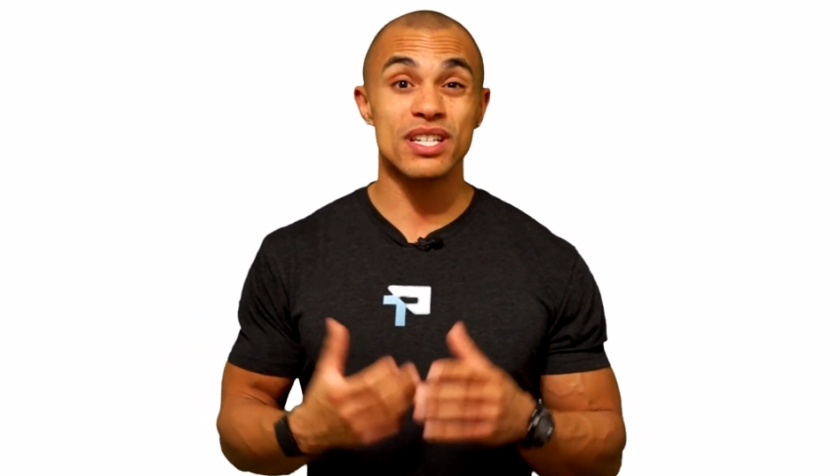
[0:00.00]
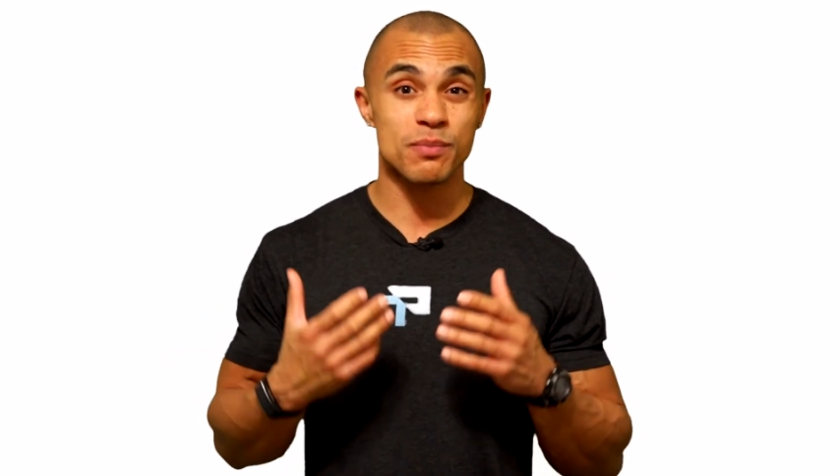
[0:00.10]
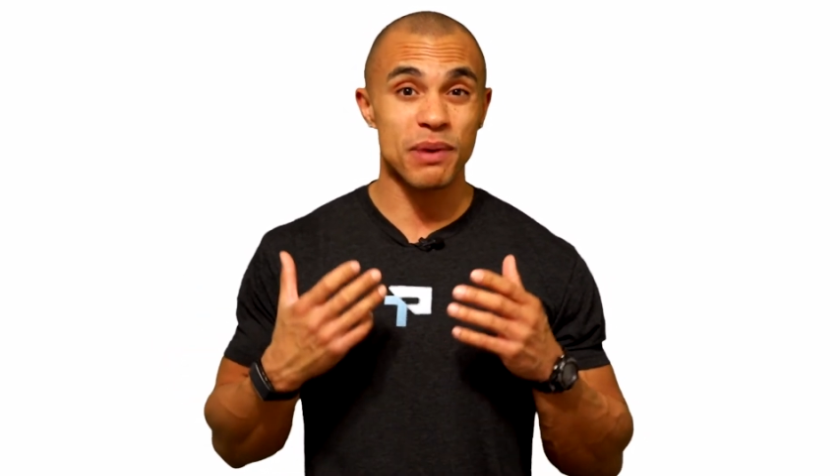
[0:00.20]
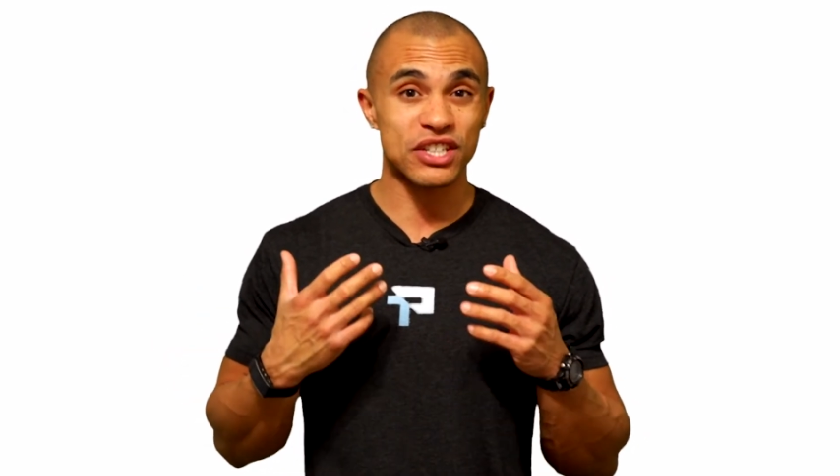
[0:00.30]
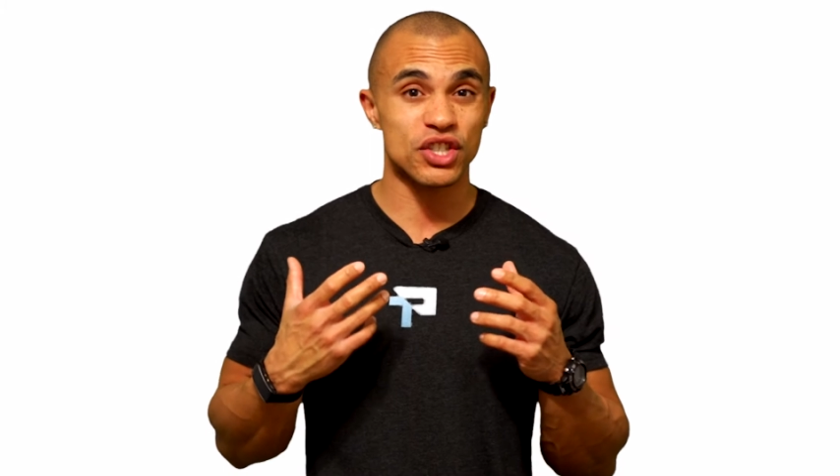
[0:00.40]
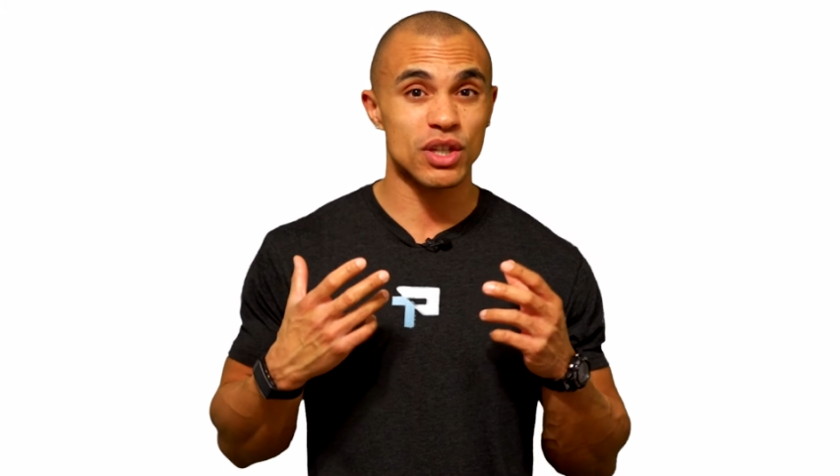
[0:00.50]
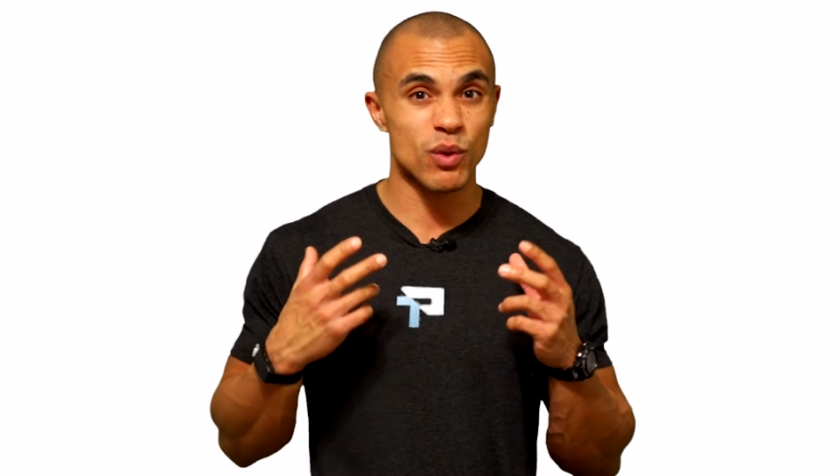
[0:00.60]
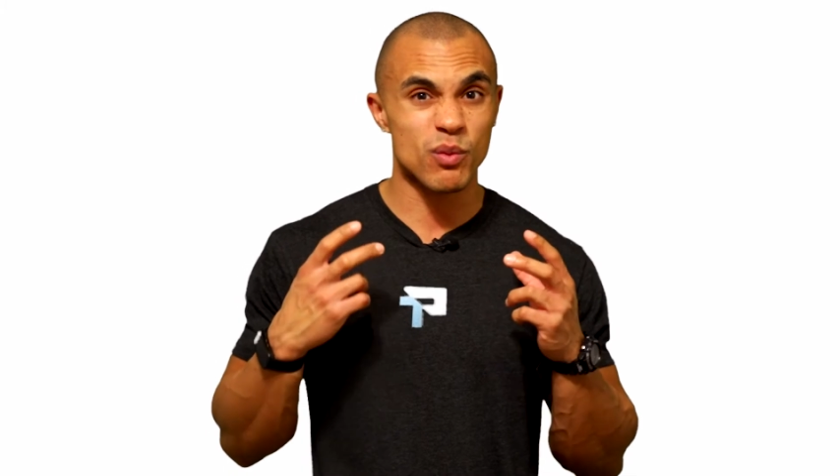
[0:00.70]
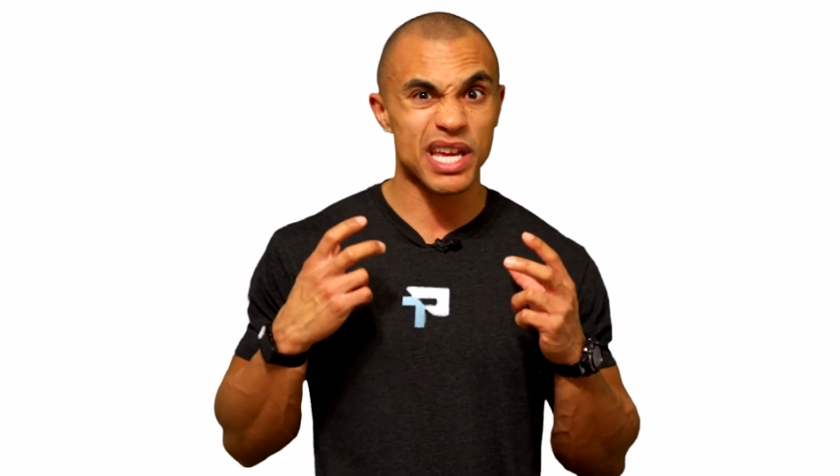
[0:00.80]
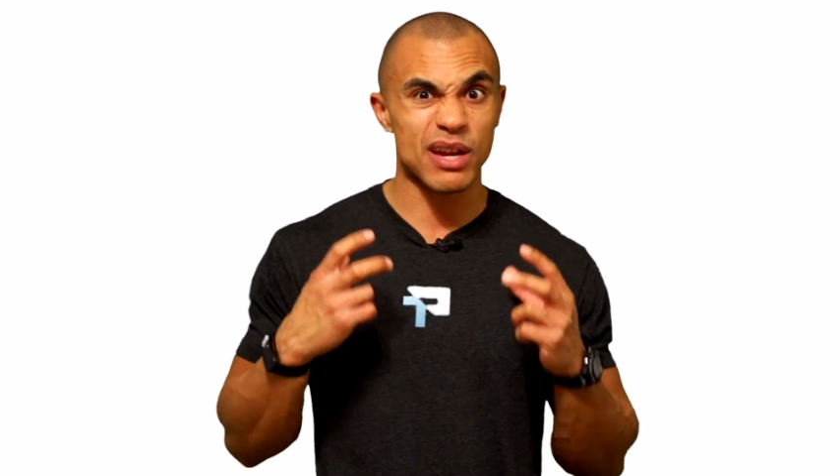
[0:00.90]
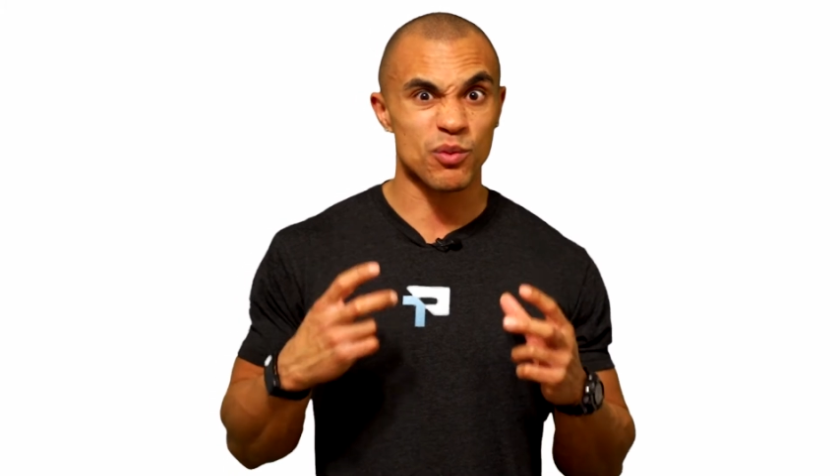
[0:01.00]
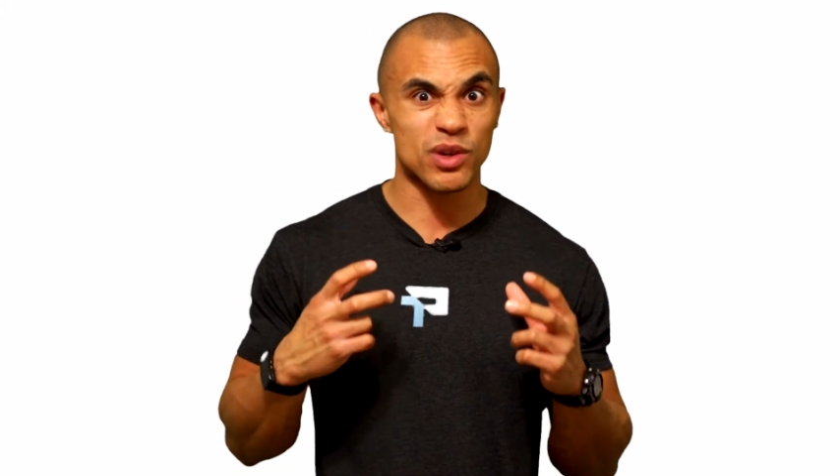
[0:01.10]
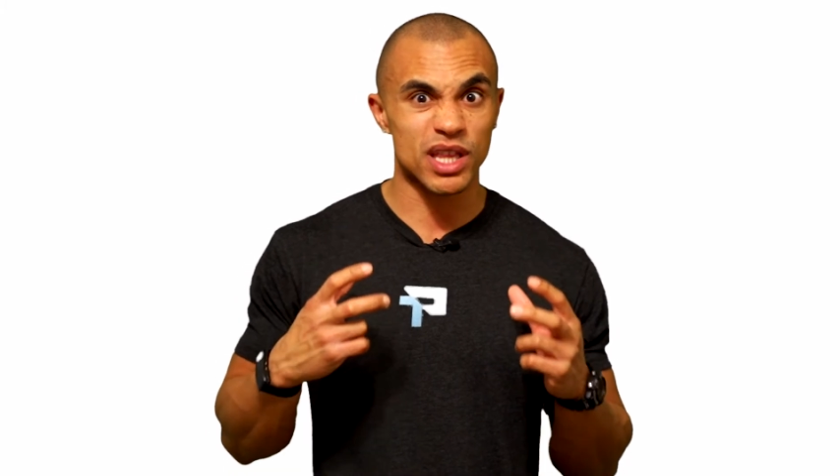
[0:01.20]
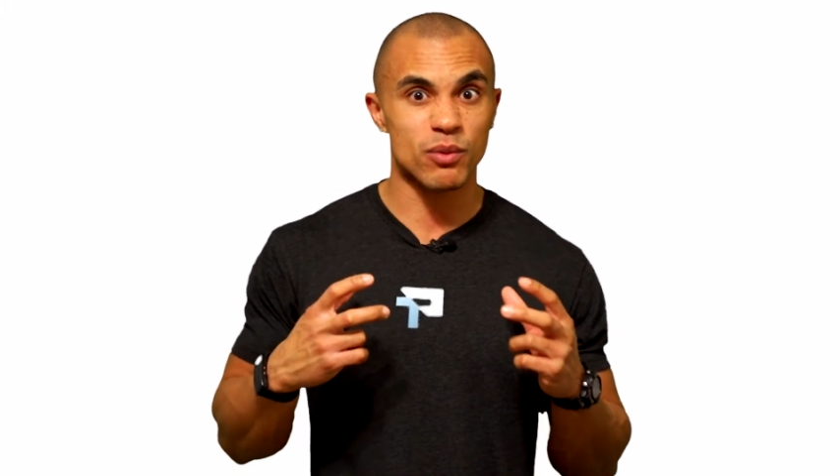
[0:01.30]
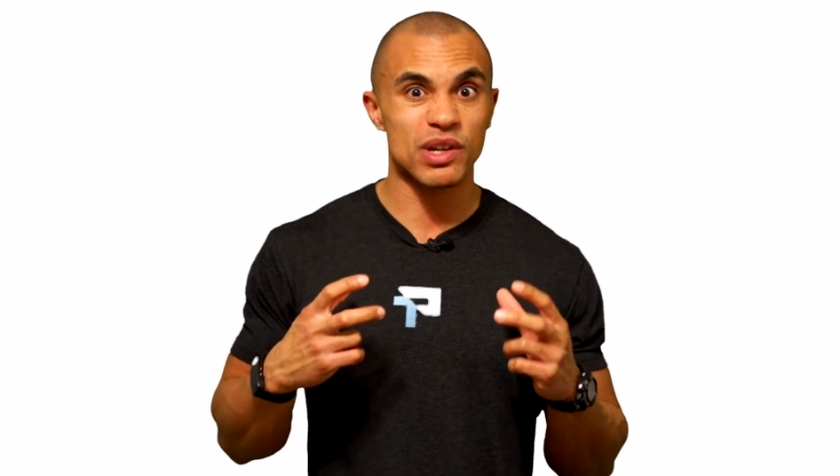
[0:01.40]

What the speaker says: especially when we get really,